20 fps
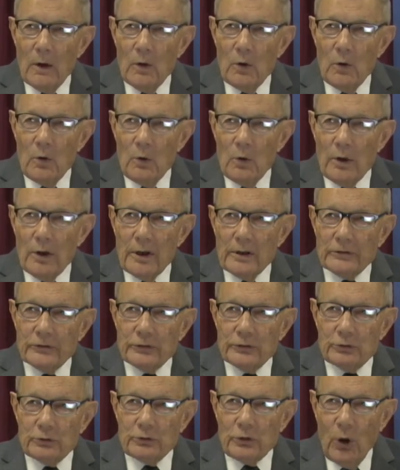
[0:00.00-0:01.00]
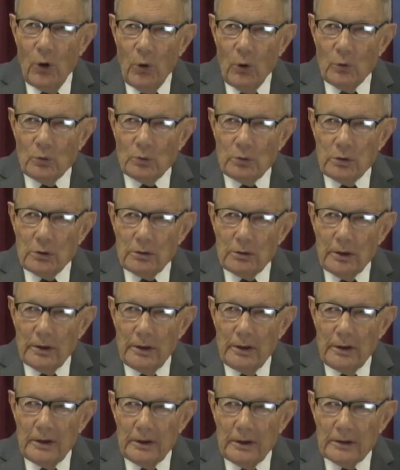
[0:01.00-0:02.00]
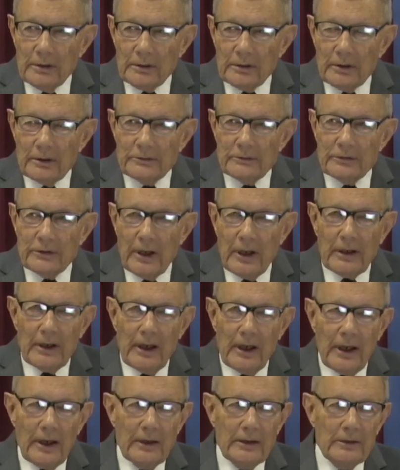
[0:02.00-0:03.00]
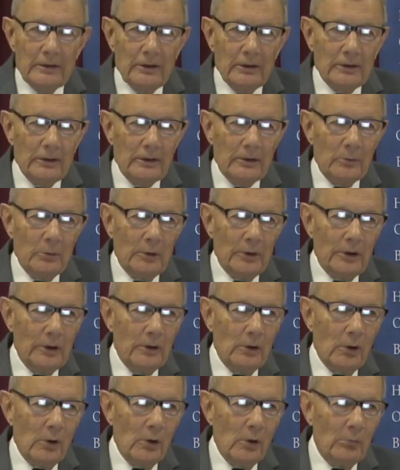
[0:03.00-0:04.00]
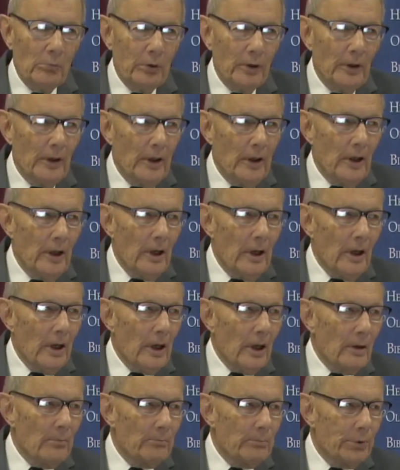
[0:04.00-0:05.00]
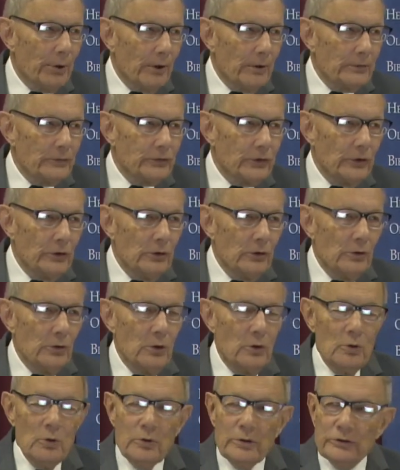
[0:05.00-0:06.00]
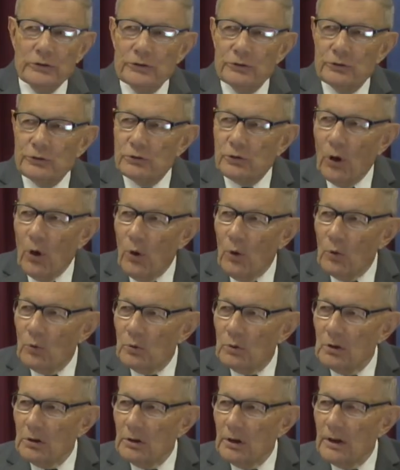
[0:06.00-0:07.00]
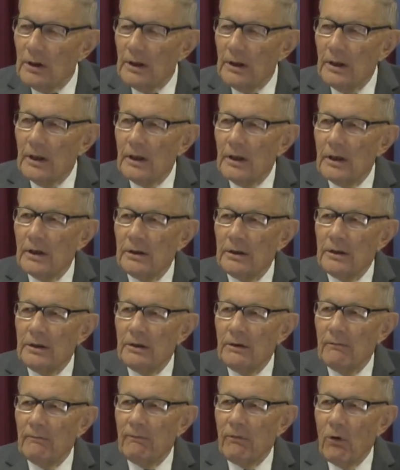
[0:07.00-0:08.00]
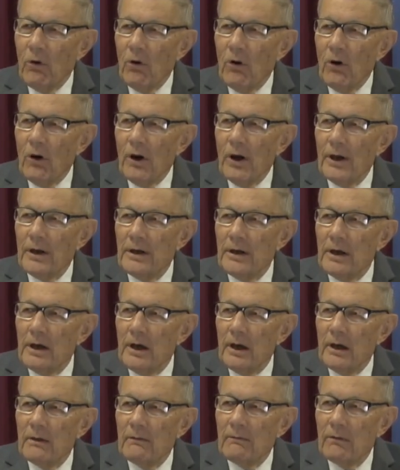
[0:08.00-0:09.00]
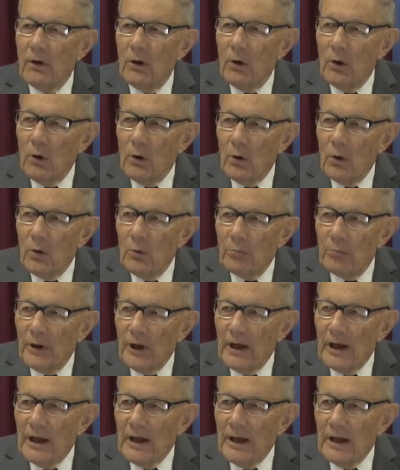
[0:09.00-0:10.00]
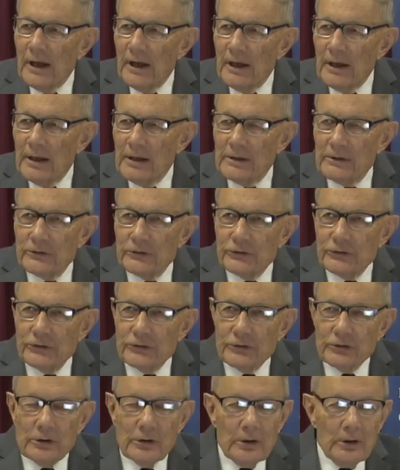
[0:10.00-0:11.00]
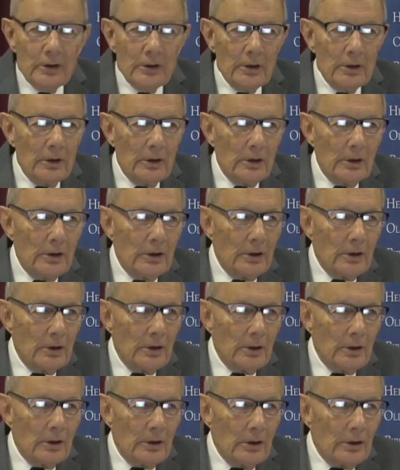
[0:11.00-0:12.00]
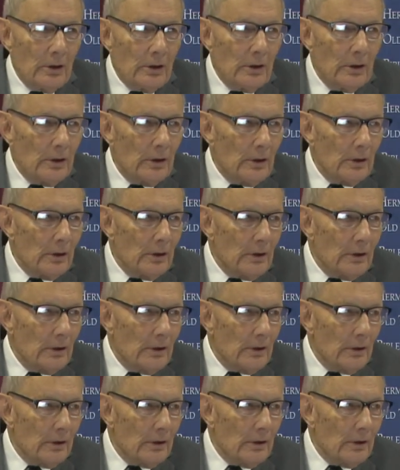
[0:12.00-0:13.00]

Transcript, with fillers: who is totally, let's take a hard look at the word hope, a person who is totally devoid of hope is dead, really.